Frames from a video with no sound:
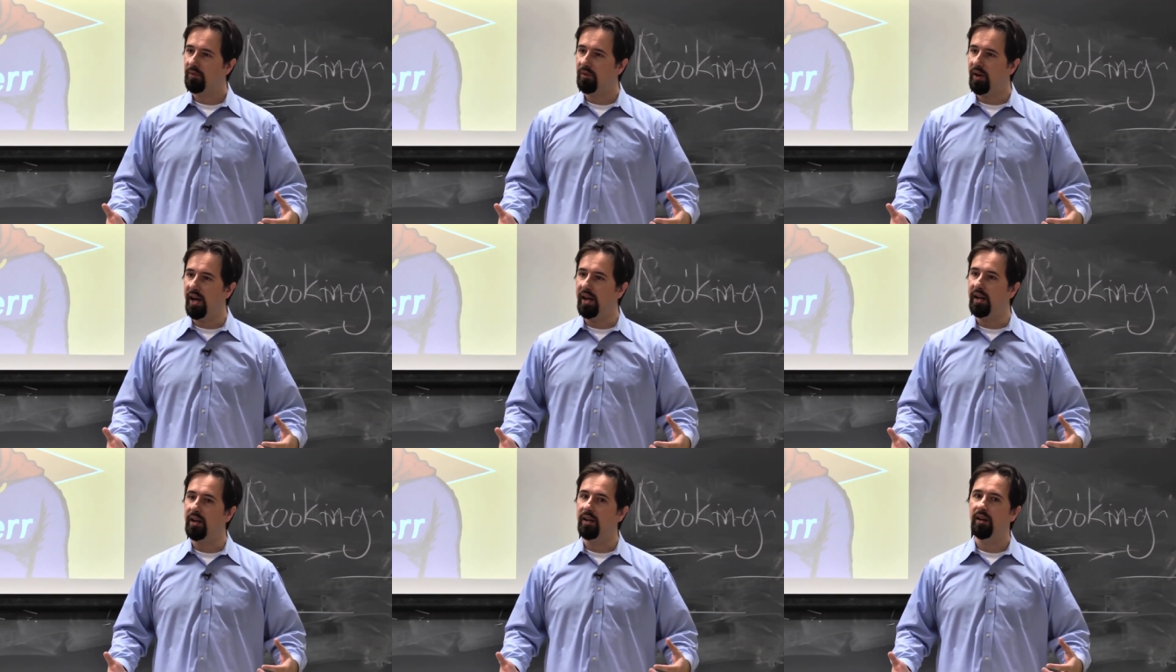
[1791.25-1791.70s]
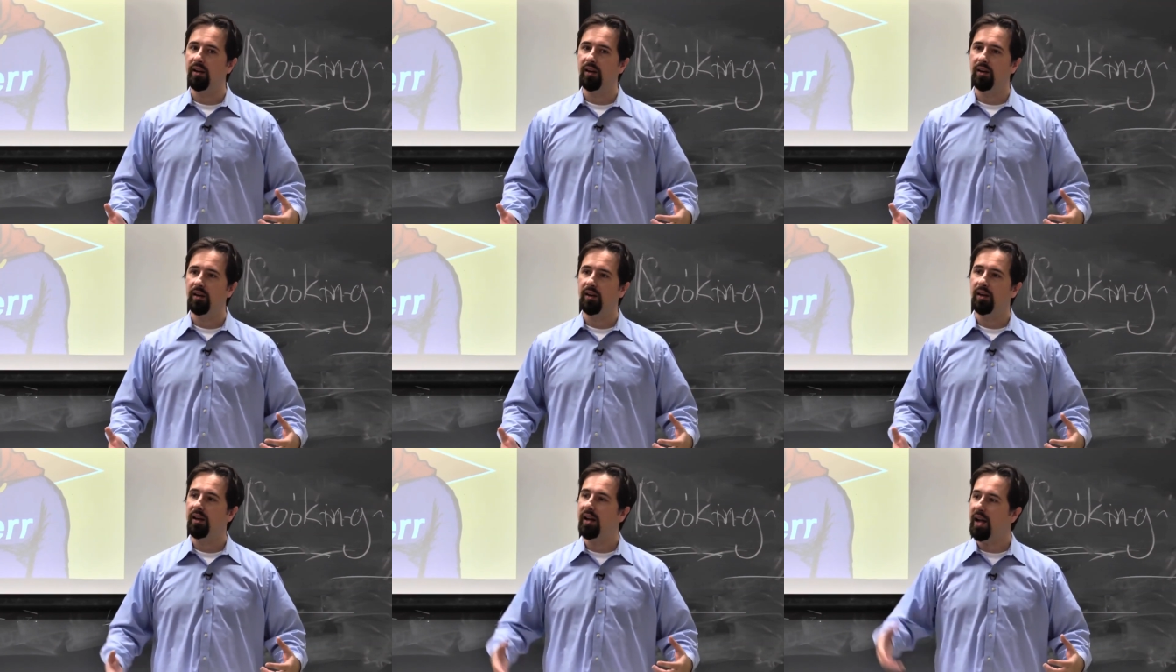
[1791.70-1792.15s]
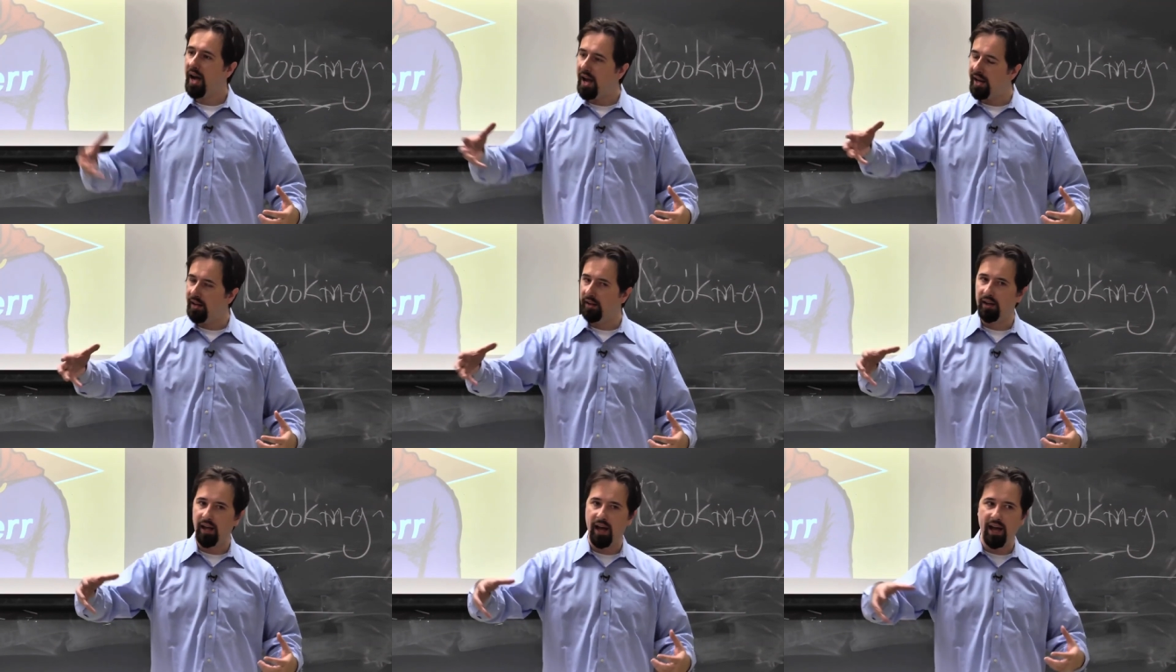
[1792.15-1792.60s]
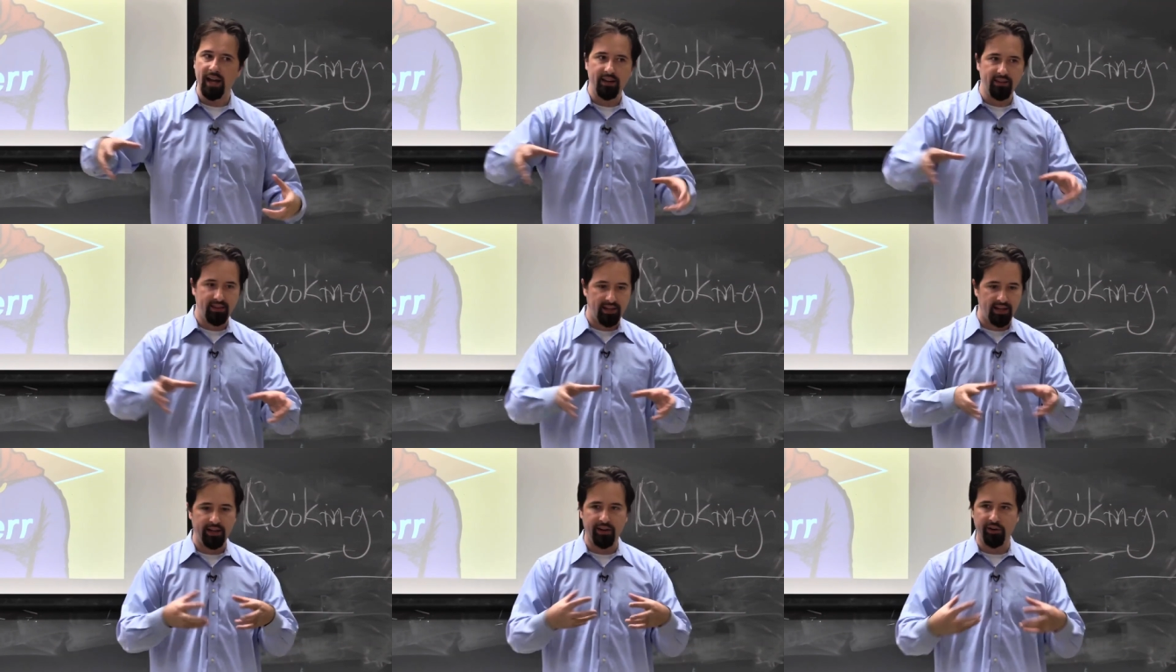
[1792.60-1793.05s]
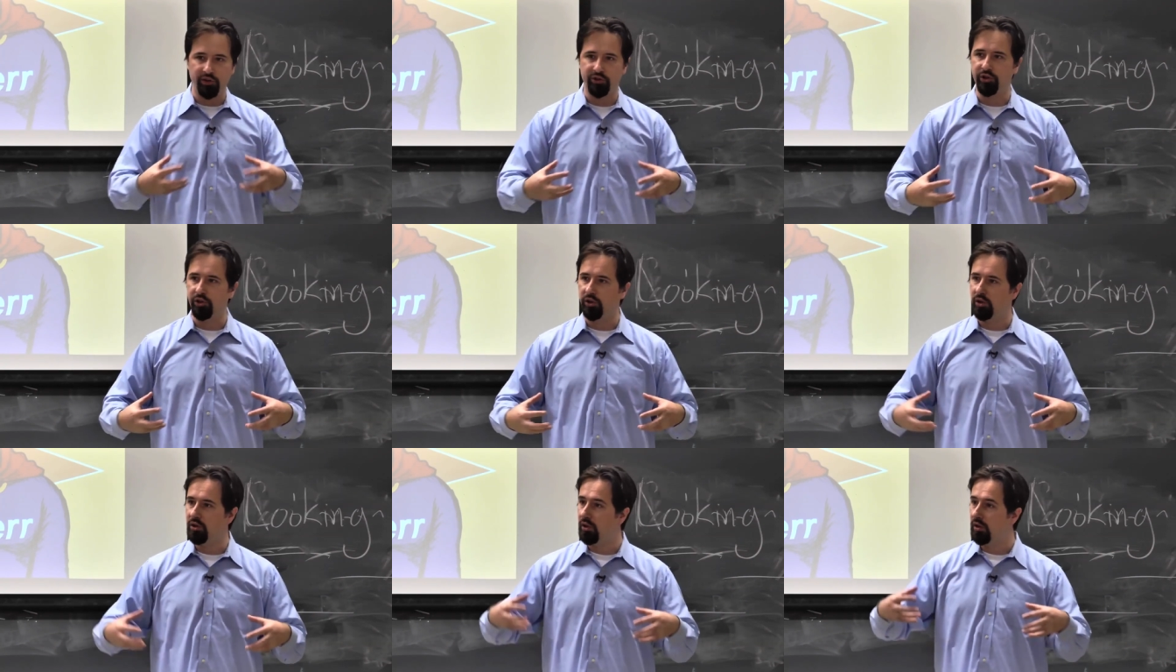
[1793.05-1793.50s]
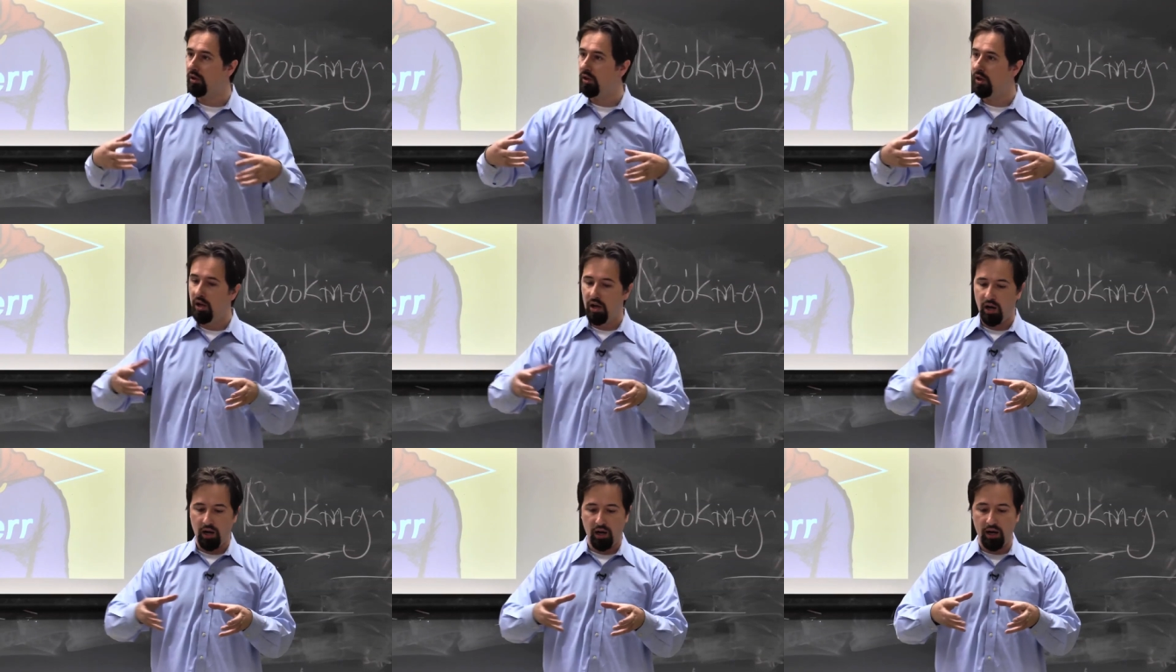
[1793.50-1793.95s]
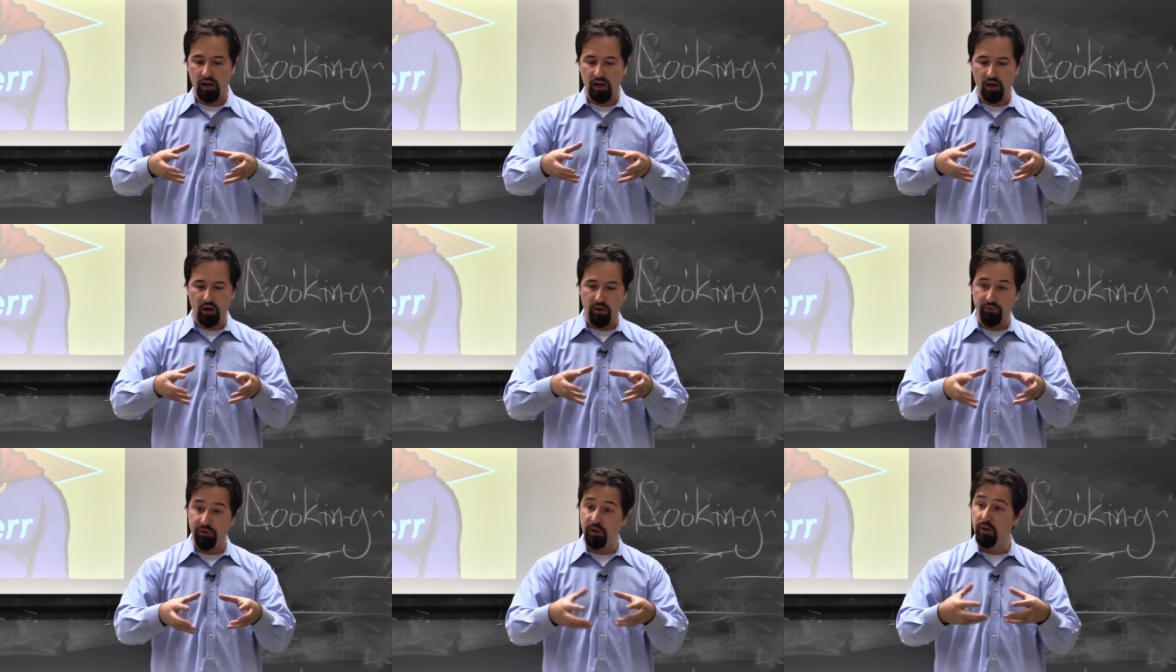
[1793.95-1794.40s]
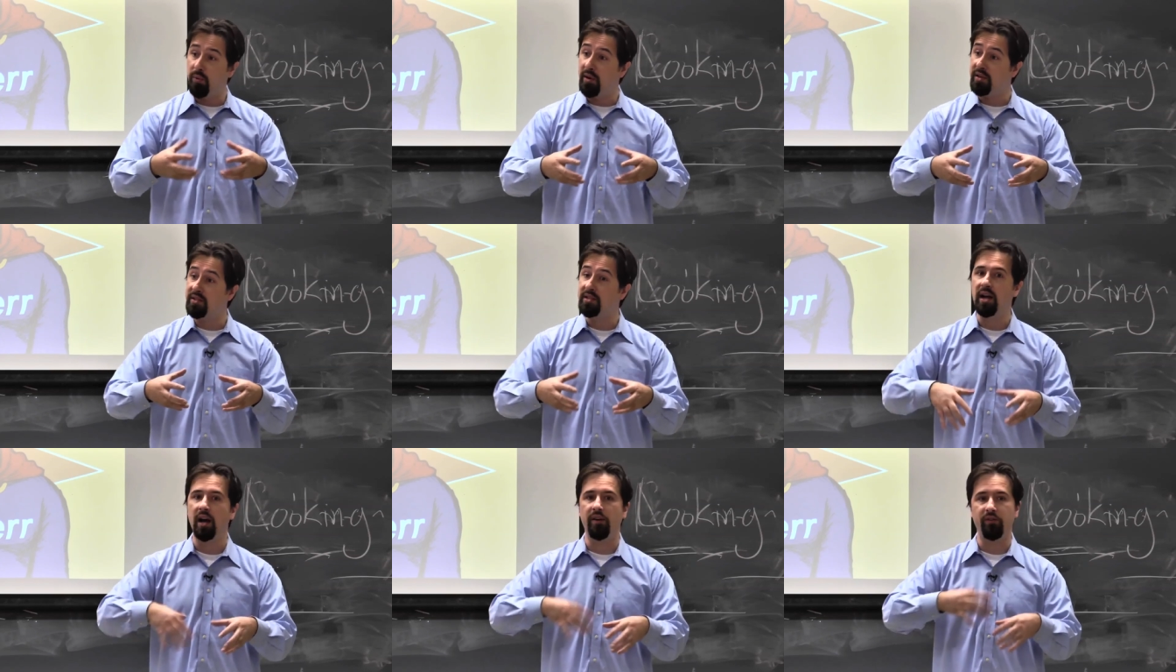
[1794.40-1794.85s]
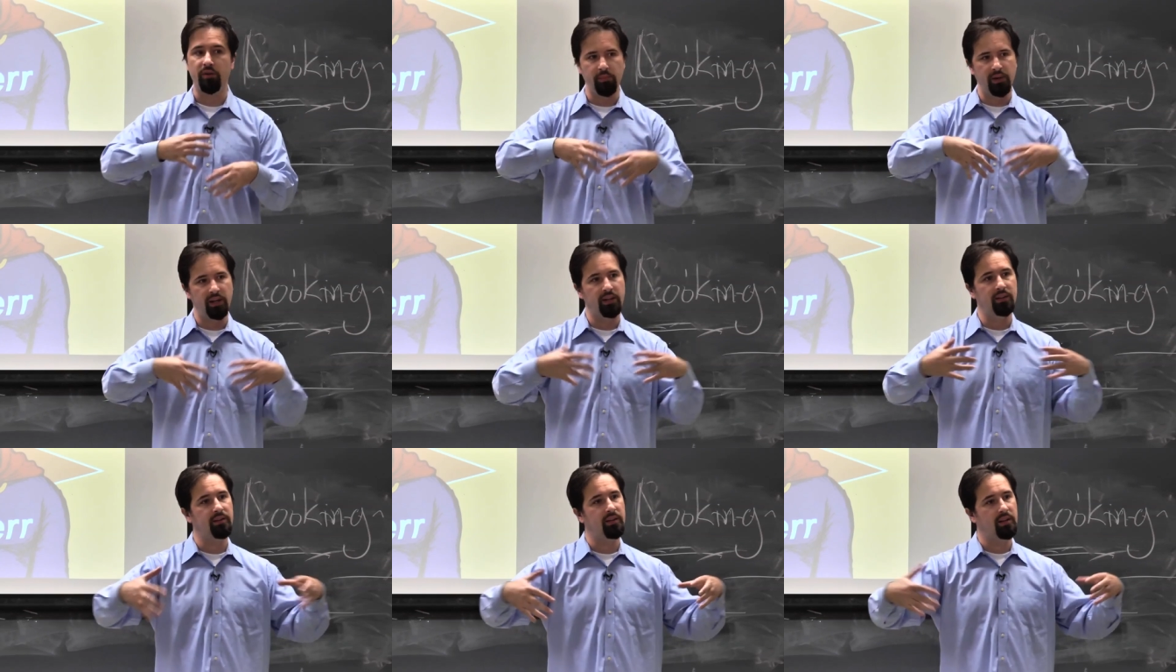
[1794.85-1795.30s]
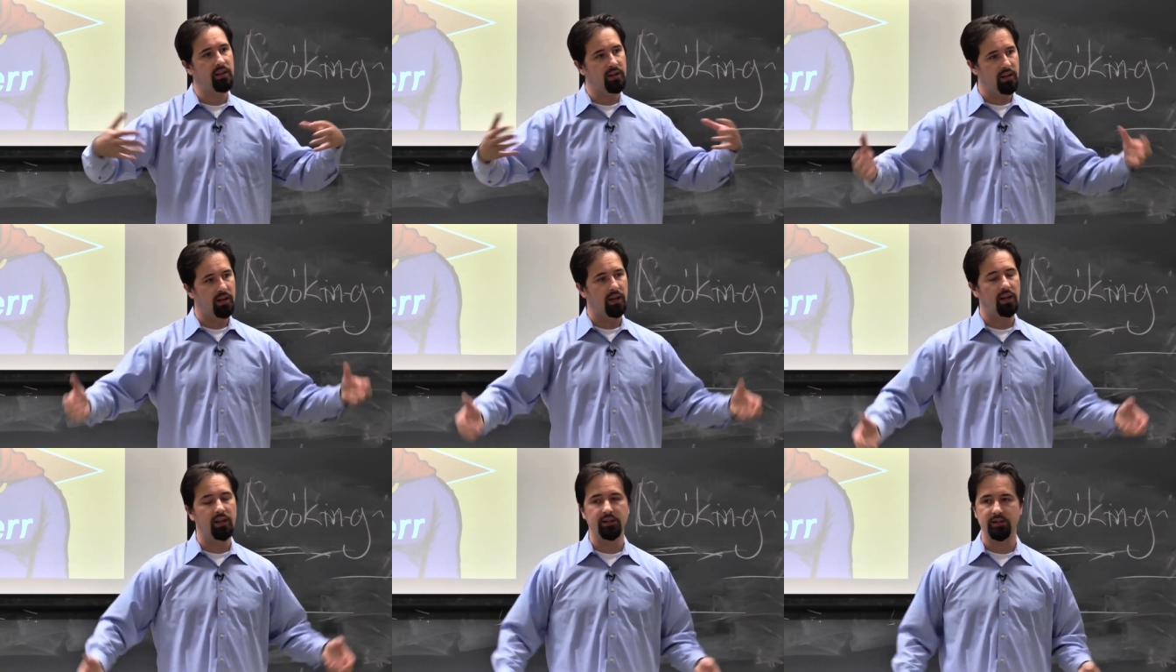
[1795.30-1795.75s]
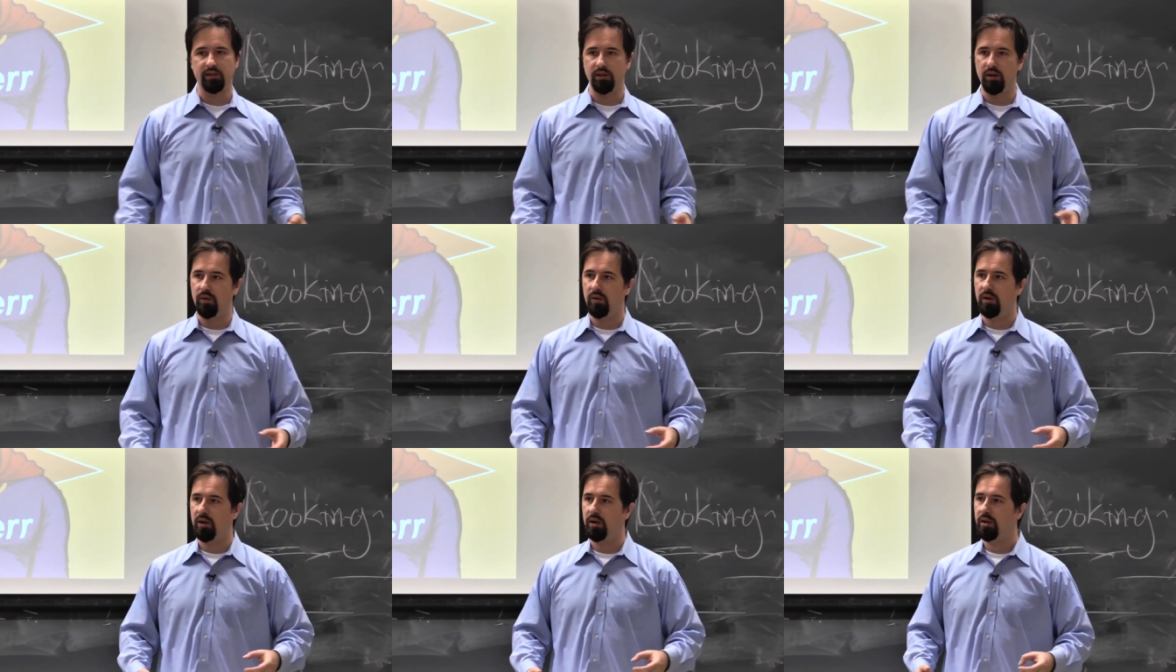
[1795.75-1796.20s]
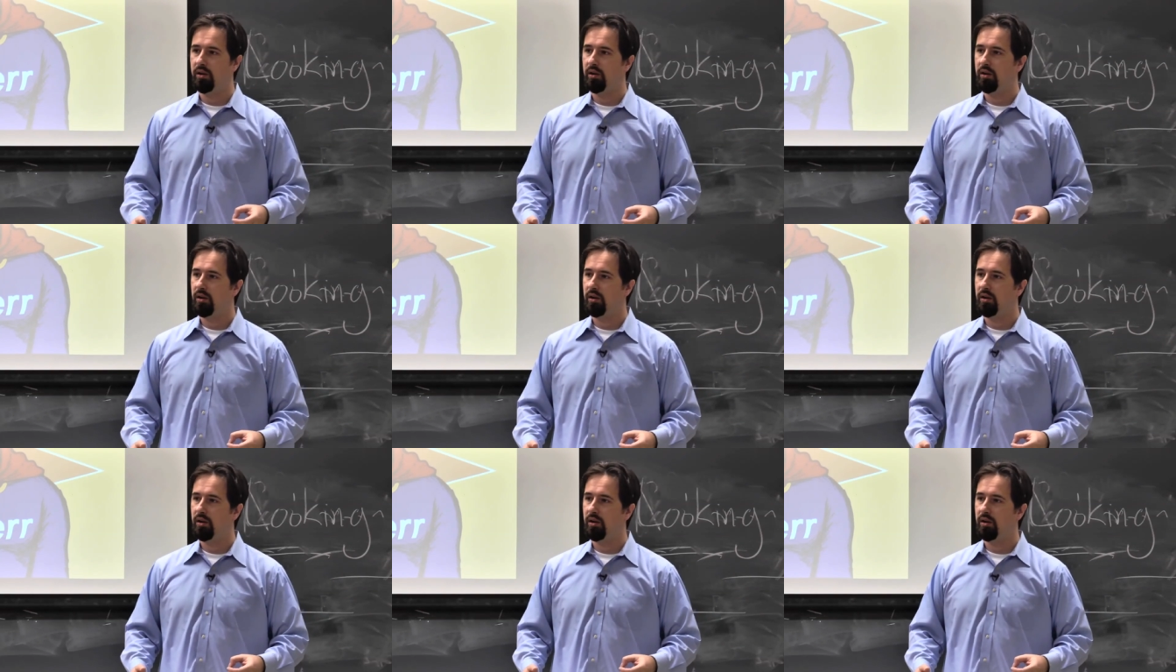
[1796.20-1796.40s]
Right? kind of like the inner circle uh, of US government and so on.